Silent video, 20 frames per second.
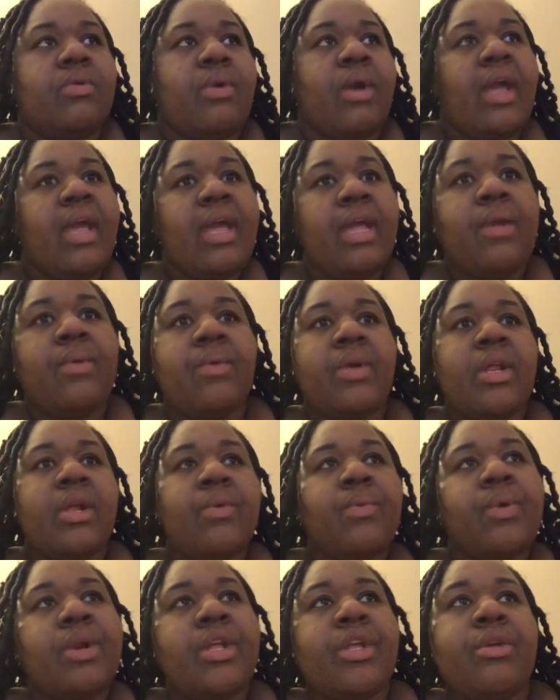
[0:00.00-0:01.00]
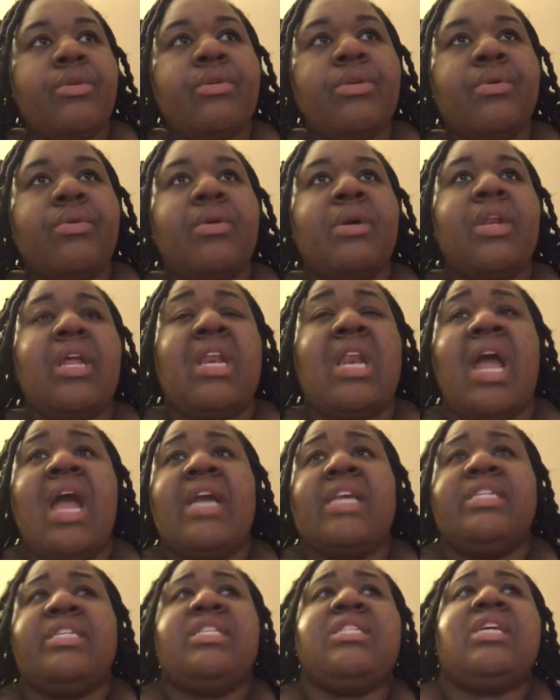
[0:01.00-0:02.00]
Well, hey, what are, what are you doing? And
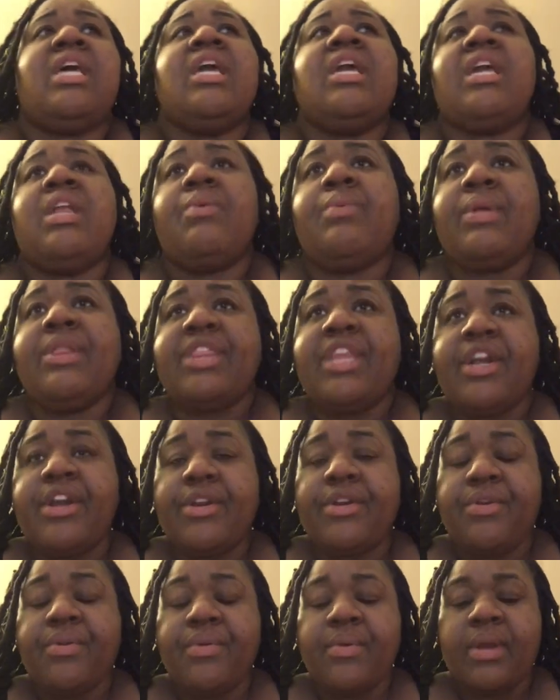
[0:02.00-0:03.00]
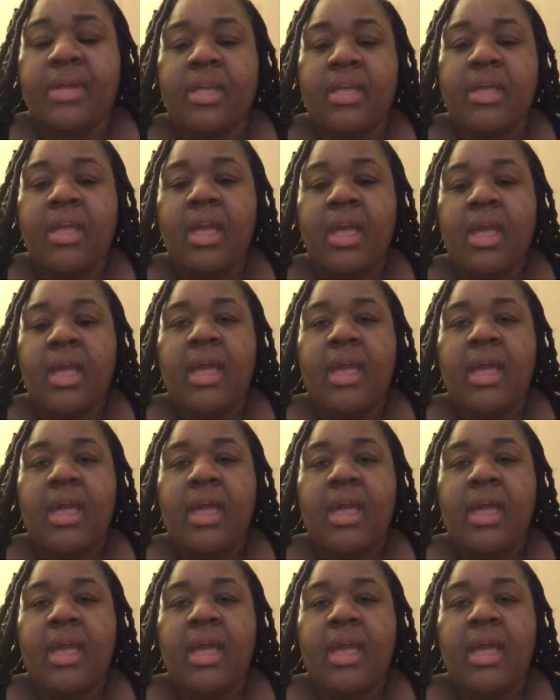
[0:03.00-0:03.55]
actually taking what they're doing